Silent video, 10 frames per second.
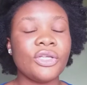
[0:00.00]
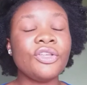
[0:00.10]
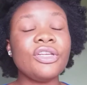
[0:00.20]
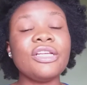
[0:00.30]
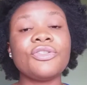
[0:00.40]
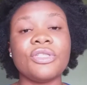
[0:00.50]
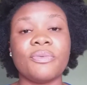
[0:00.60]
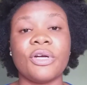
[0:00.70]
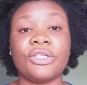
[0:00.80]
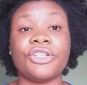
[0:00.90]
you need to
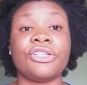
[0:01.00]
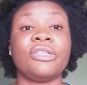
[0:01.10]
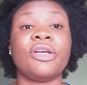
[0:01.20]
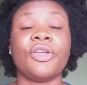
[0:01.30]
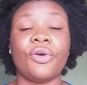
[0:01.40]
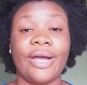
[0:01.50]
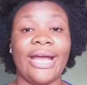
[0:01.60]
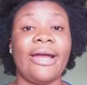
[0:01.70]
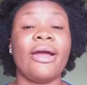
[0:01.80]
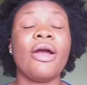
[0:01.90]
deep condition your
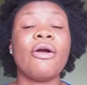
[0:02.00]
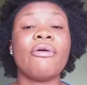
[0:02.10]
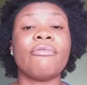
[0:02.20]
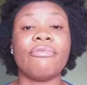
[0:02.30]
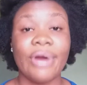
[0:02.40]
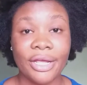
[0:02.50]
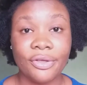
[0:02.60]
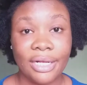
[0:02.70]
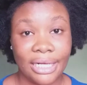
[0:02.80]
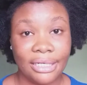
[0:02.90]
hair
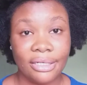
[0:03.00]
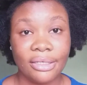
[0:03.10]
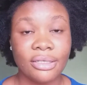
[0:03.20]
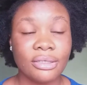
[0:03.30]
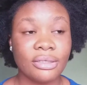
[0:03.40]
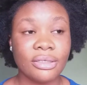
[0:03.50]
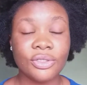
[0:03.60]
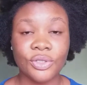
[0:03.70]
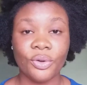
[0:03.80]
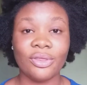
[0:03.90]
regularly.
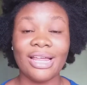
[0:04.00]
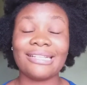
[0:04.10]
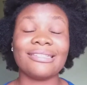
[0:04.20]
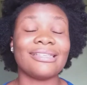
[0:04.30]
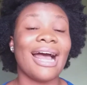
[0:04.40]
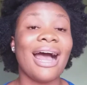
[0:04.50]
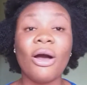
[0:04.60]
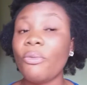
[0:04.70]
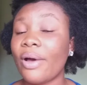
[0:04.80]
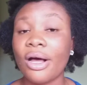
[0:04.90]
So that is
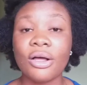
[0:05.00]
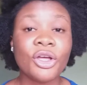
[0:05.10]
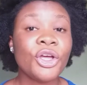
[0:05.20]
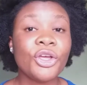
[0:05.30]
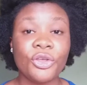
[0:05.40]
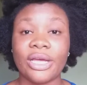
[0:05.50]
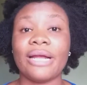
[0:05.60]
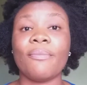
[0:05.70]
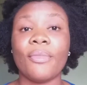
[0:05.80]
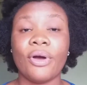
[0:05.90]
how well you
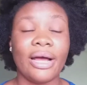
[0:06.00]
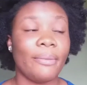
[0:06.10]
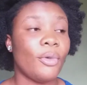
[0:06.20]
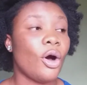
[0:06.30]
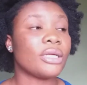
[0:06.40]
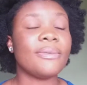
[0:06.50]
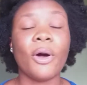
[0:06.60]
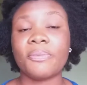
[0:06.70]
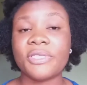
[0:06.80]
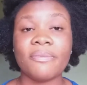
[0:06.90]
can um, op
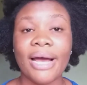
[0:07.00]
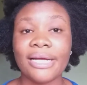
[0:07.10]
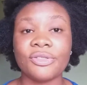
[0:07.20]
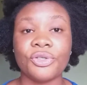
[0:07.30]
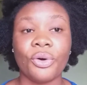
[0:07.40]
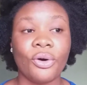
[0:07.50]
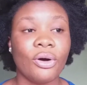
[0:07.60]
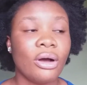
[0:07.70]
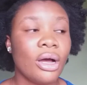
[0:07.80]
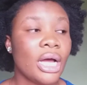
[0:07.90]
optimize
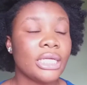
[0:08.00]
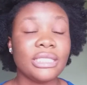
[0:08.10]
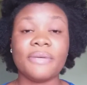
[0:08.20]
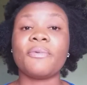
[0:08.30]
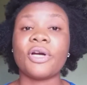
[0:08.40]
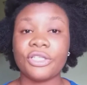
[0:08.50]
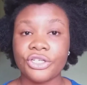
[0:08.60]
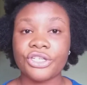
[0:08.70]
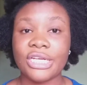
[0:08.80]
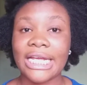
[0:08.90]
your deep
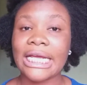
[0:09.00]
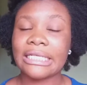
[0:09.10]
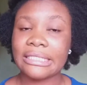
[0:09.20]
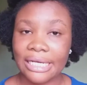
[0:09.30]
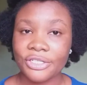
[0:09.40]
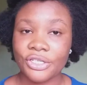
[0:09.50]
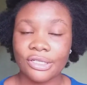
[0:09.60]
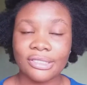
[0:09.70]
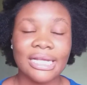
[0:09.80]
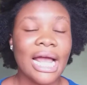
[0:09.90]
conditioning
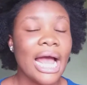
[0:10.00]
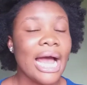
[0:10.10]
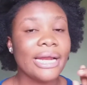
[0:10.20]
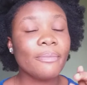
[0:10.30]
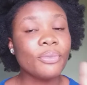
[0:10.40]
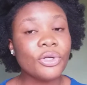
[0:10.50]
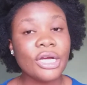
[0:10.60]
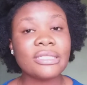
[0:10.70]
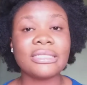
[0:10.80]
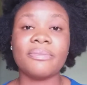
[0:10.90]
sessions. And a
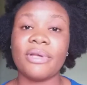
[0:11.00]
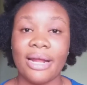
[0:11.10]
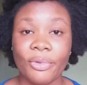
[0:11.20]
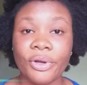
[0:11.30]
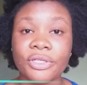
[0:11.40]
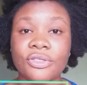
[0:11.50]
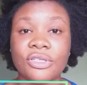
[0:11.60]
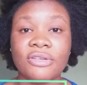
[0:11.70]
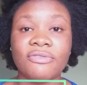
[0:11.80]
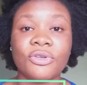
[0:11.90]
bonus tip that I'm going to
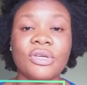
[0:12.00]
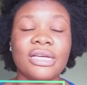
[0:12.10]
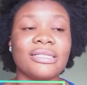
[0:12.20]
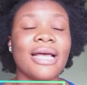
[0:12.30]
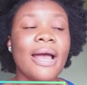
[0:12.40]
give you is